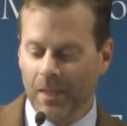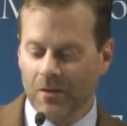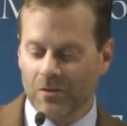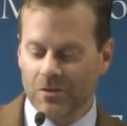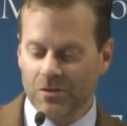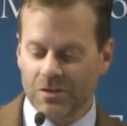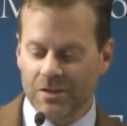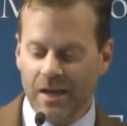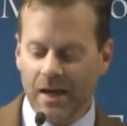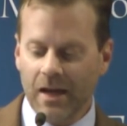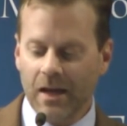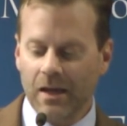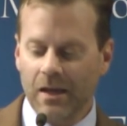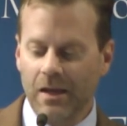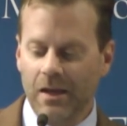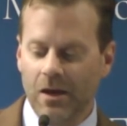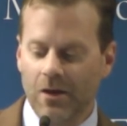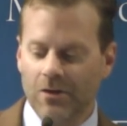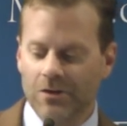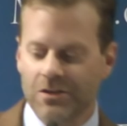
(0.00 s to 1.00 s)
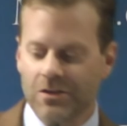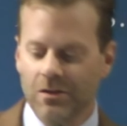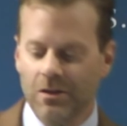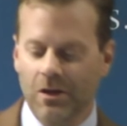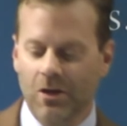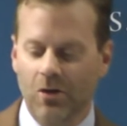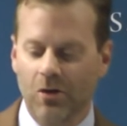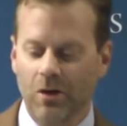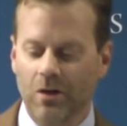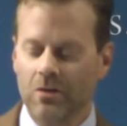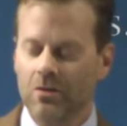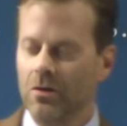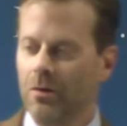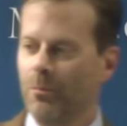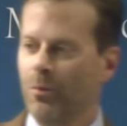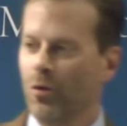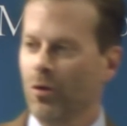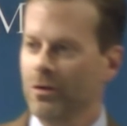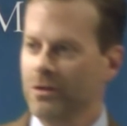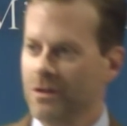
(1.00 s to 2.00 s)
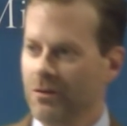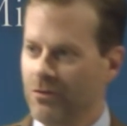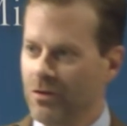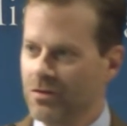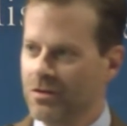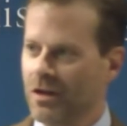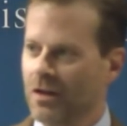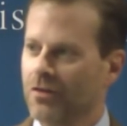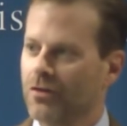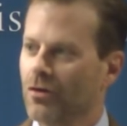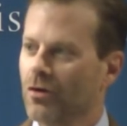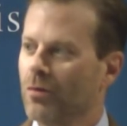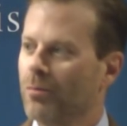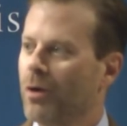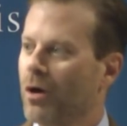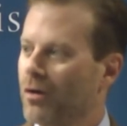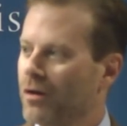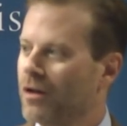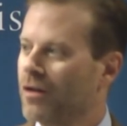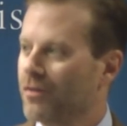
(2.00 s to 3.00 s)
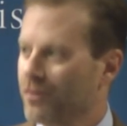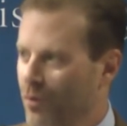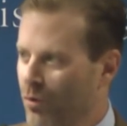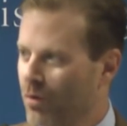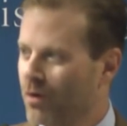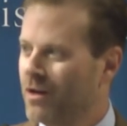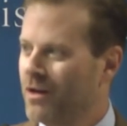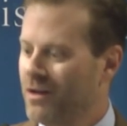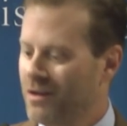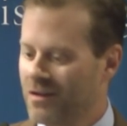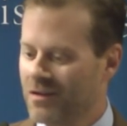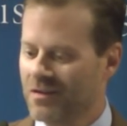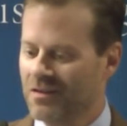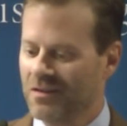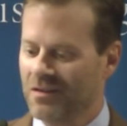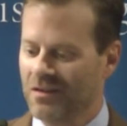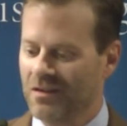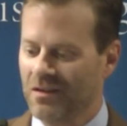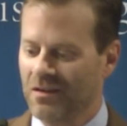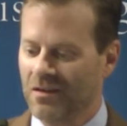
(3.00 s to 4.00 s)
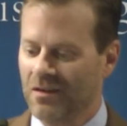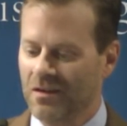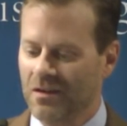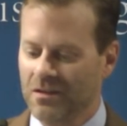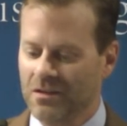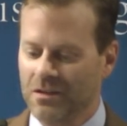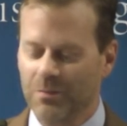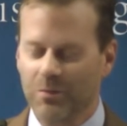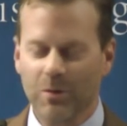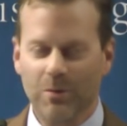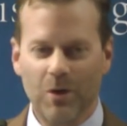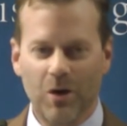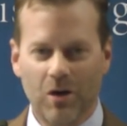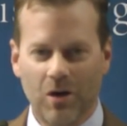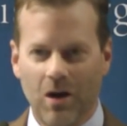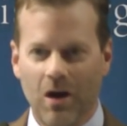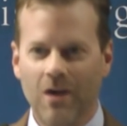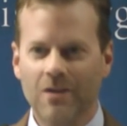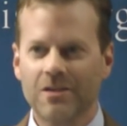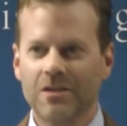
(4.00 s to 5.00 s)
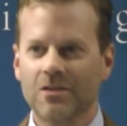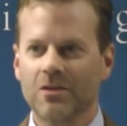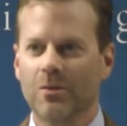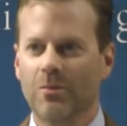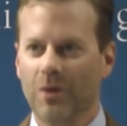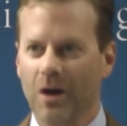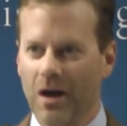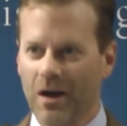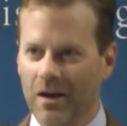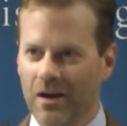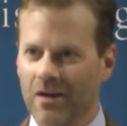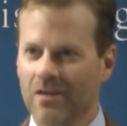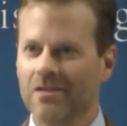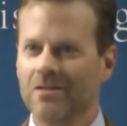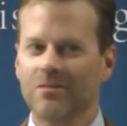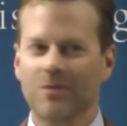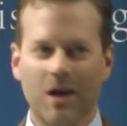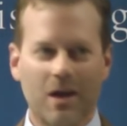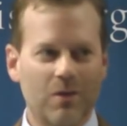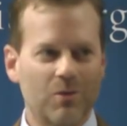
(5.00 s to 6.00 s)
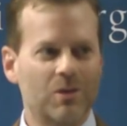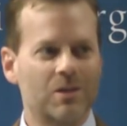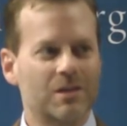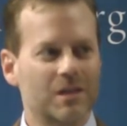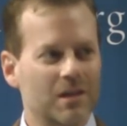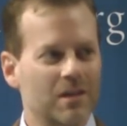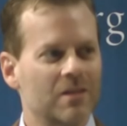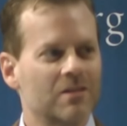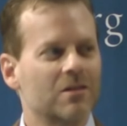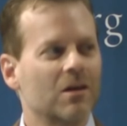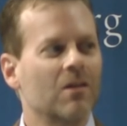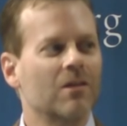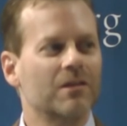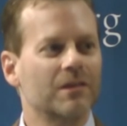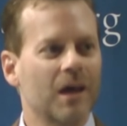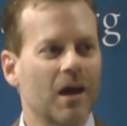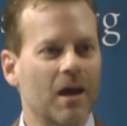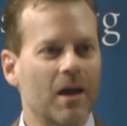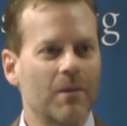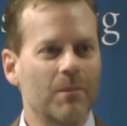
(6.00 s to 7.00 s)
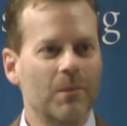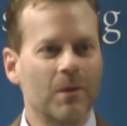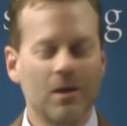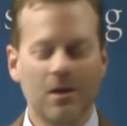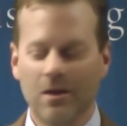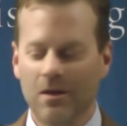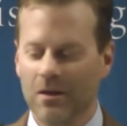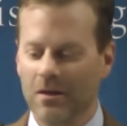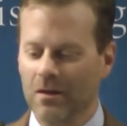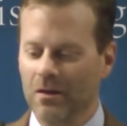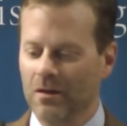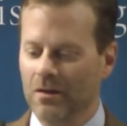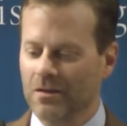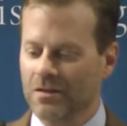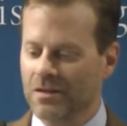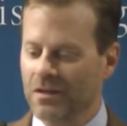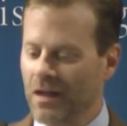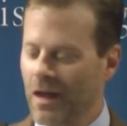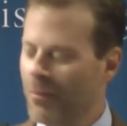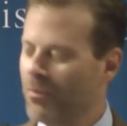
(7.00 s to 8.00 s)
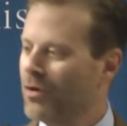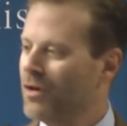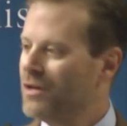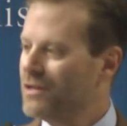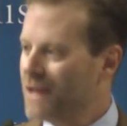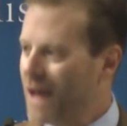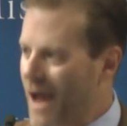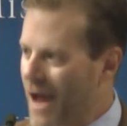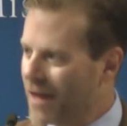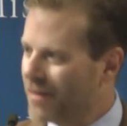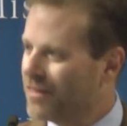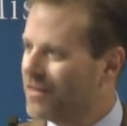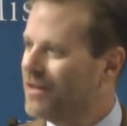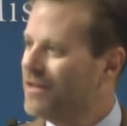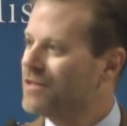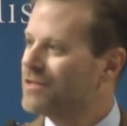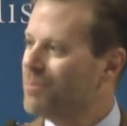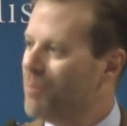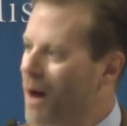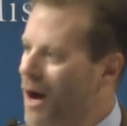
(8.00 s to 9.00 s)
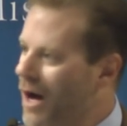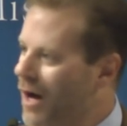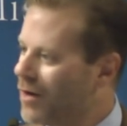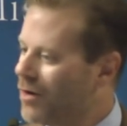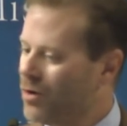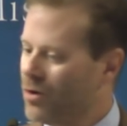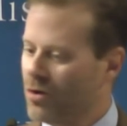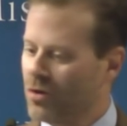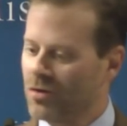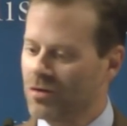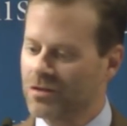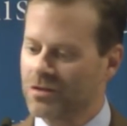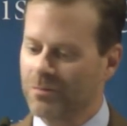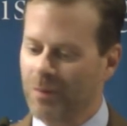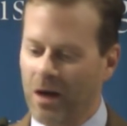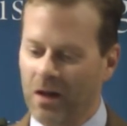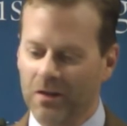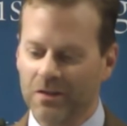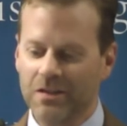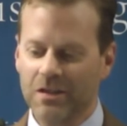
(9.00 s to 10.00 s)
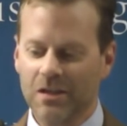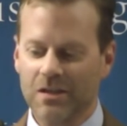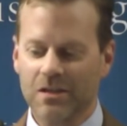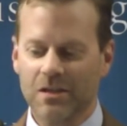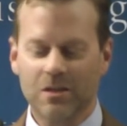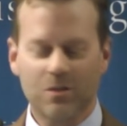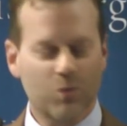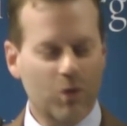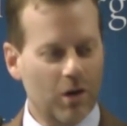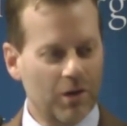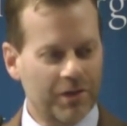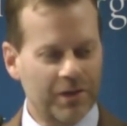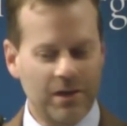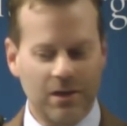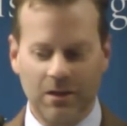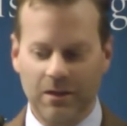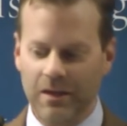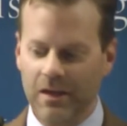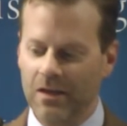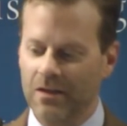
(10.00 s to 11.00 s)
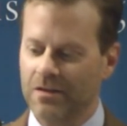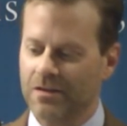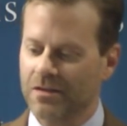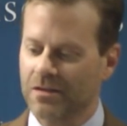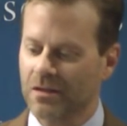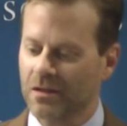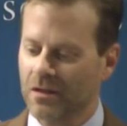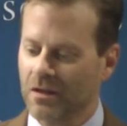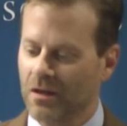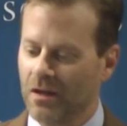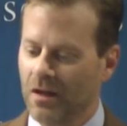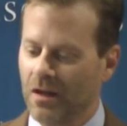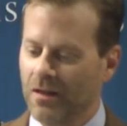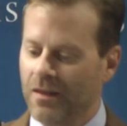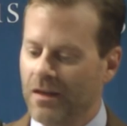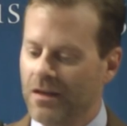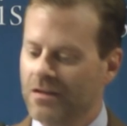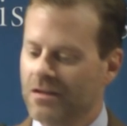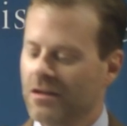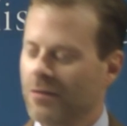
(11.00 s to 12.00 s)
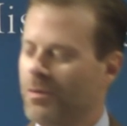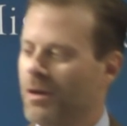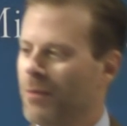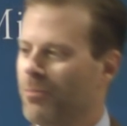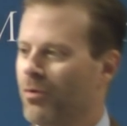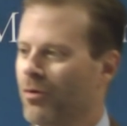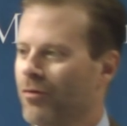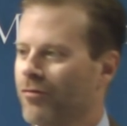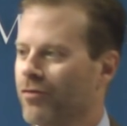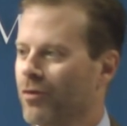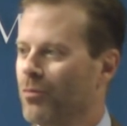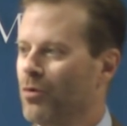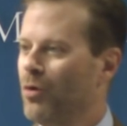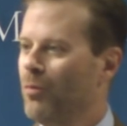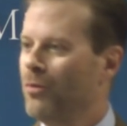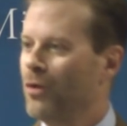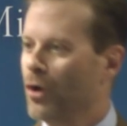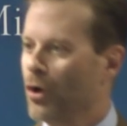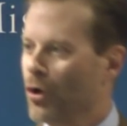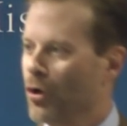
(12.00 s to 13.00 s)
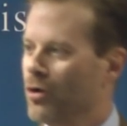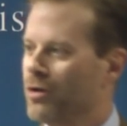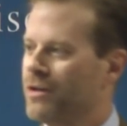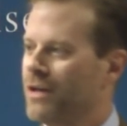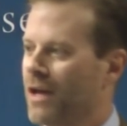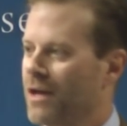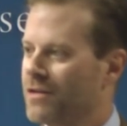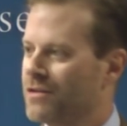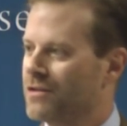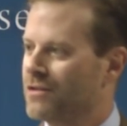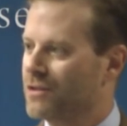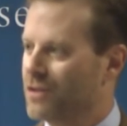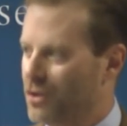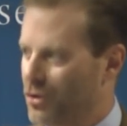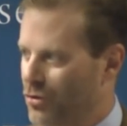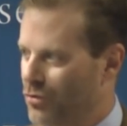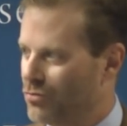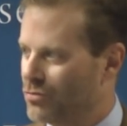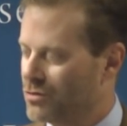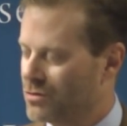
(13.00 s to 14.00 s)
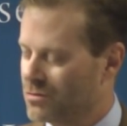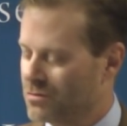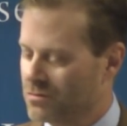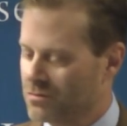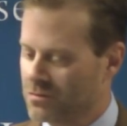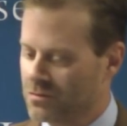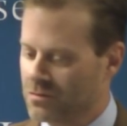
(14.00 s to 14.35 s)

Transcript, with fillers: So, second, he understood the critical importance of using third party authority to promote causes or products, right? We see this all the time. Celebrities, athletes, models, politicians, wealthy elites. These are the people from whom the herd takes its cues.